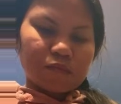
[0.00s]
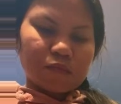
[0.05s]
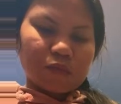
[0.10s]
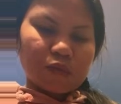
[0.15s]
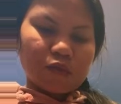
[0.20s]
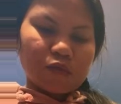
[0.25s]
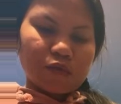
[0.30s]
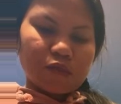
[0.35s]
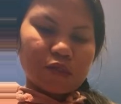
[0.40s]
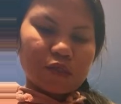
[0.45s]

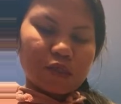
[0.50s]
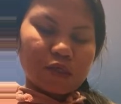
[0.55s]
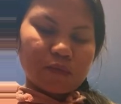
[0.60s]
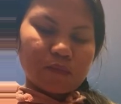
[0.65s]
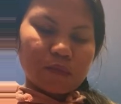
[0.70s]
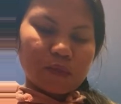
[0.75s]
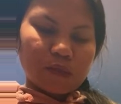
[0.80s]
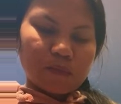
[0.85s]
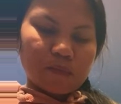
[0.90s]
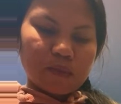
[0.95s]
Though they keep
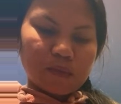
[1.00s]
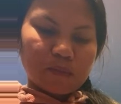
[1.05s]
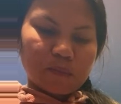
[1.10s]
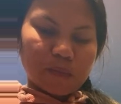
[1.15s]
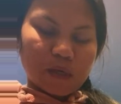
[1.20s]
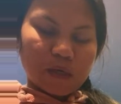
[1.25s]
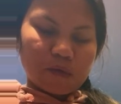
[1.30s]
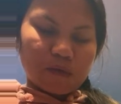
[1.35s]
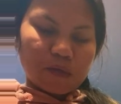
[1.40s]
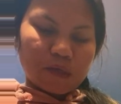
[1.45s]
up the
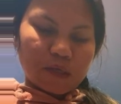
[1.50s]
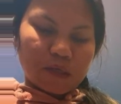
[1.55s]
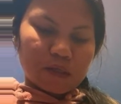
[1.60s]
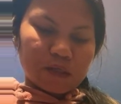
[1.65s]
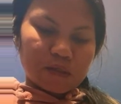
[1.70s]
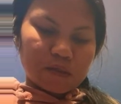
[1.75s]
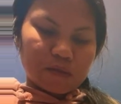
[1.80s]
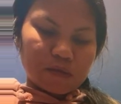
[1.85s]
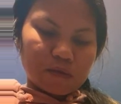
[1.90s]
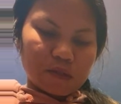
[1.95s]
power
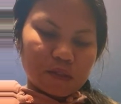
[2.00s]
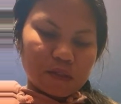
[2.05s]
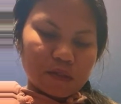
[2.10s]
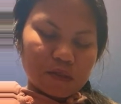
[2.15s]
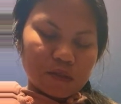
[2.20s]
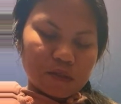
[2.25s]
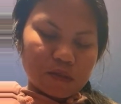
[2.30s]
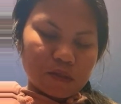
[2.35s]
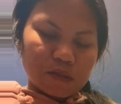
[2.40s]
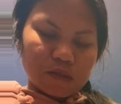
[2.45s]
line though, like
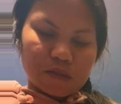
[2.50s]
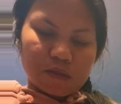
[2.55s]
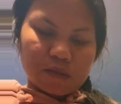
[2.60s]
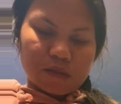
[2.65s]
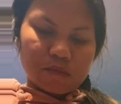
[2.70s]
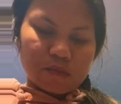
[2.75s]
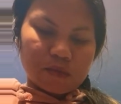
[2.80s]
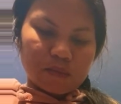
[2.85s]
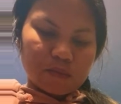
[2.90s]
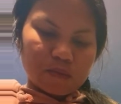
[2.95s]
I
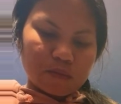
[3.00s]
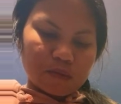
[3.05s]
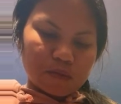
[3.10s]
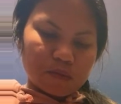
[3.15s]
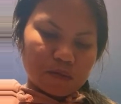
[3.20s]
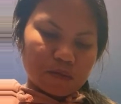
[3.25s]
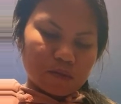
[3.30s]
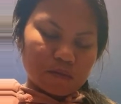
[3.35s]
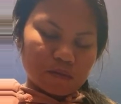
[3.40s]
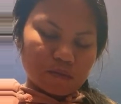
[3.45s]

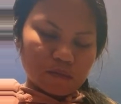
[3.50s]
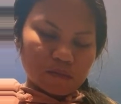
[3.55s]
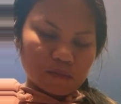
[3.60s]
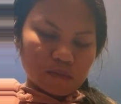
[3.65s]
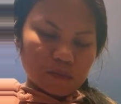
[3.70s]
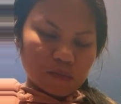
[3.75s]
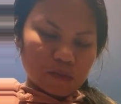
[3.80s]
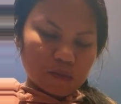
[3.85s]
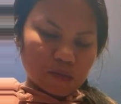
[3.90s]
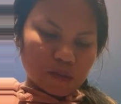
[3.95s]
remember
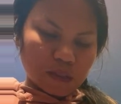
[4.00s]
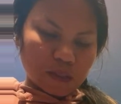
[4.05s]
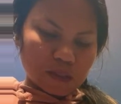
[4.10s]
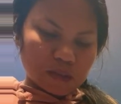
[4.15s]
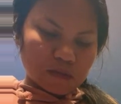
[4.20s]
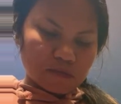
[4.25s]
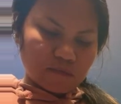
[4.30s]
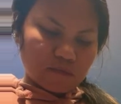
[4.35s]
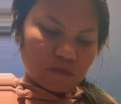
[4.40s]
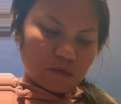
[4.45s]

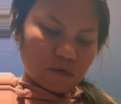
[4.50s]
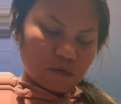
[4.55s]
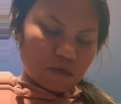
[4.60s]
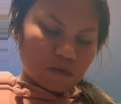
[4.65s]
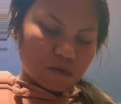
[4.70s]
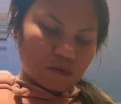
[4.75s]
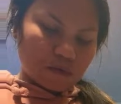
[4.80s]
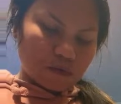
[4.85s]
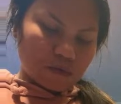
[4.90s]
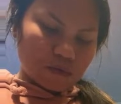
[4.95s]
last
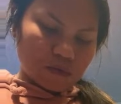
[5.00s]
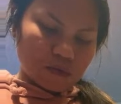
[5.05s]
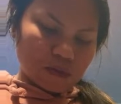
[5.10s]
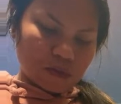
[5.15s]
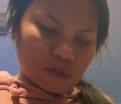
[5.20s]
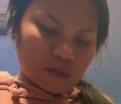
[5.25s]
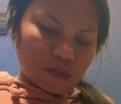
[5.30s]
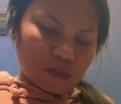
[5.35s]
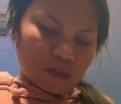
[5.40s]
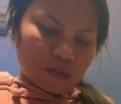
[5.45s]
fall,
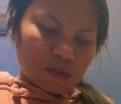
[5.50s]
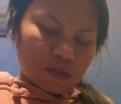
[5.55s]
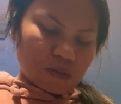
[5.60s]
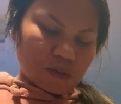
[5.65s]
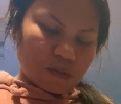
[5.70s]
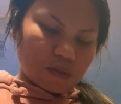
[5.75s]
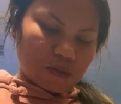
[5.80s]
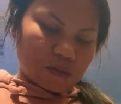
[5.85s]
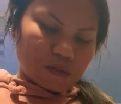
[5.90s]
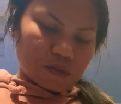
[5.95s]

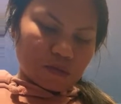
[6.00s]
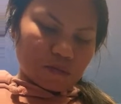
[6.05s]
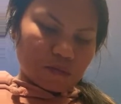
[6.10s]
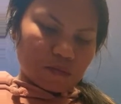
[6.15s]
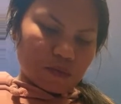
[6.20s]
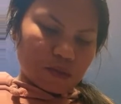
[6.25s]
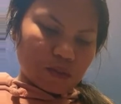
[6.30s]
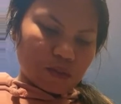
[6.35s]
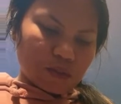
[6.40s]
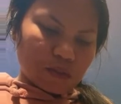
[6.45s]
there's a
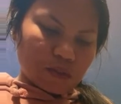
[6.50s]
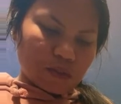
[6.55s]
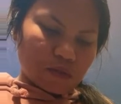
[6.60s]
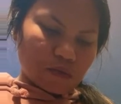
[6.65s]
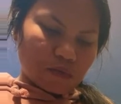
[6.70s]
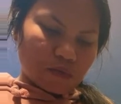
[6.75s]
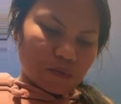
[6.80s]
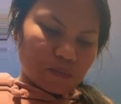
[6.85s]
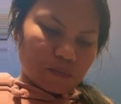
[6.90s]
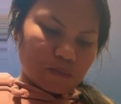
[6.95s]
big
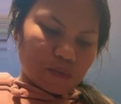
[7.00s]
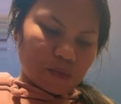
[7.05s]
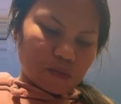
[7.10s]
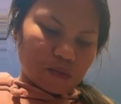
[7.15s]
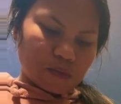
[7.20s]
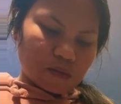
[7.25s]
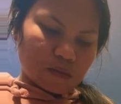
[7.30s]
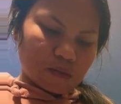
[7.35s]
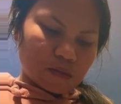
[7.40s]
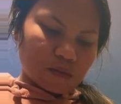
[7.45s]
equipment
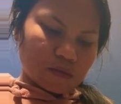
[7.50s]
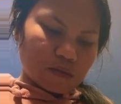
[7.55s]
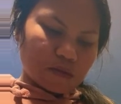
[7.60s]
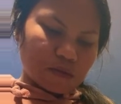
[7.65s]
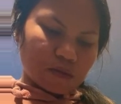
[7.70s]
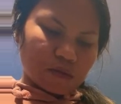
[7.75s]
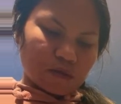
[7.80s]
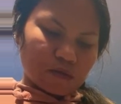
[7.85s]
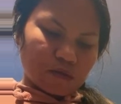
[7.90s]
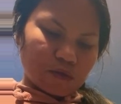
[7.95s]

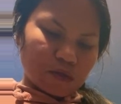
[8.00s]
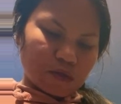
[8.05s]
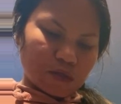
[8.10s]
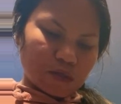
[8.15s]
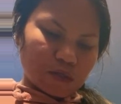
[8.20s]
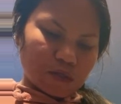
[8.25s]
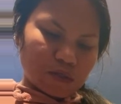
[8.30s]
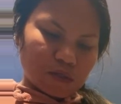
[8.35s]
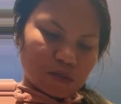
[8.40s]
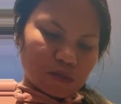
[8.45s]
in our
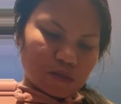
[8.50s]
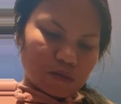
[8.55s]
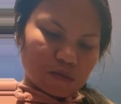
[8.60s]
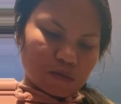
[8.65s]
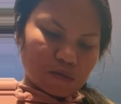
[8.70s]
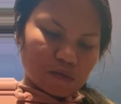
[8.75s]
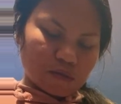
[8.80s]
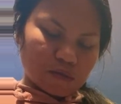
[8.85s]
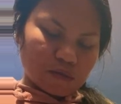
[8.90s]
yard there